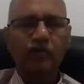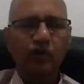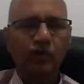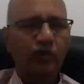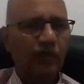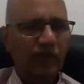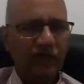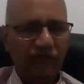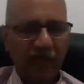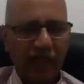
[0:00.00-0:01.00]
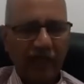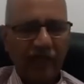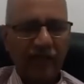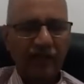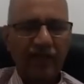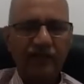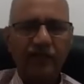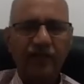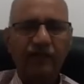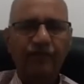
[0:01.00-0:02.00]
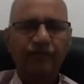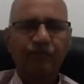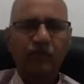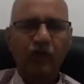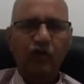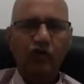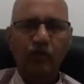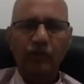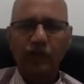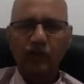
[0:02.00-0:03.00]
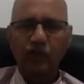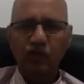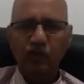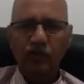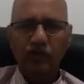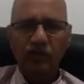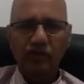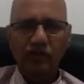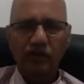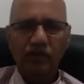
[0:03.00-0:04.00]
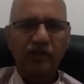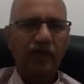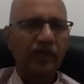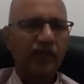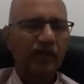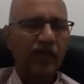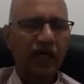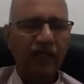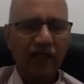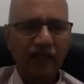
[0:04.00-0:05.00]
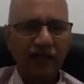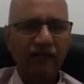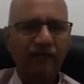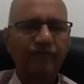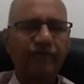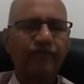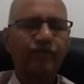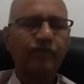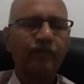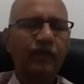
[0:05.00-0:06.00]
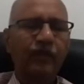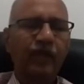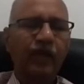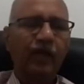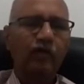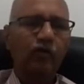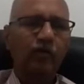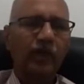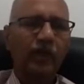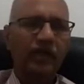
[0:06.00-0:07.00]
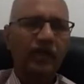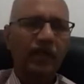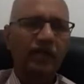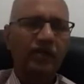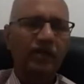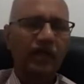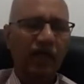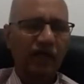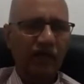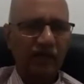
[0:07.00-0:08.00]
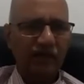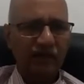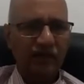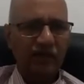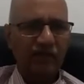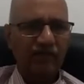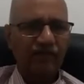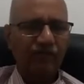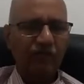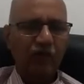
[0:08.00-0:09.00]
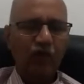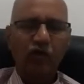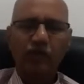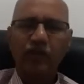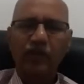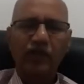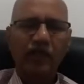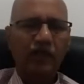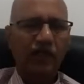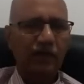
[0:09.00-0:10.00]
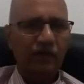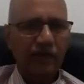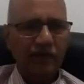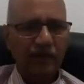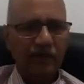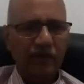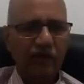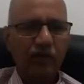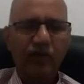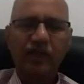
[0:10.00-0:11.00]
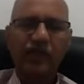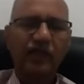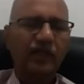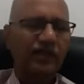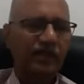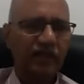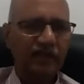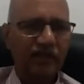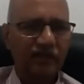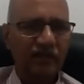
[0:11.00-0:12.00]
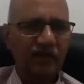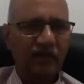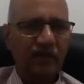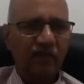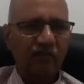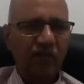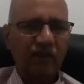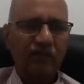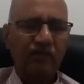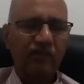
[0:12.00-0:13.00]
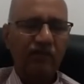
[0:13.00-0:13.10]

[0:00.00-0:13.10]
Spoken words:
So you may give any designation, you may use it in any hierarchy, you may create any organization, you may create labels, you may create designations, but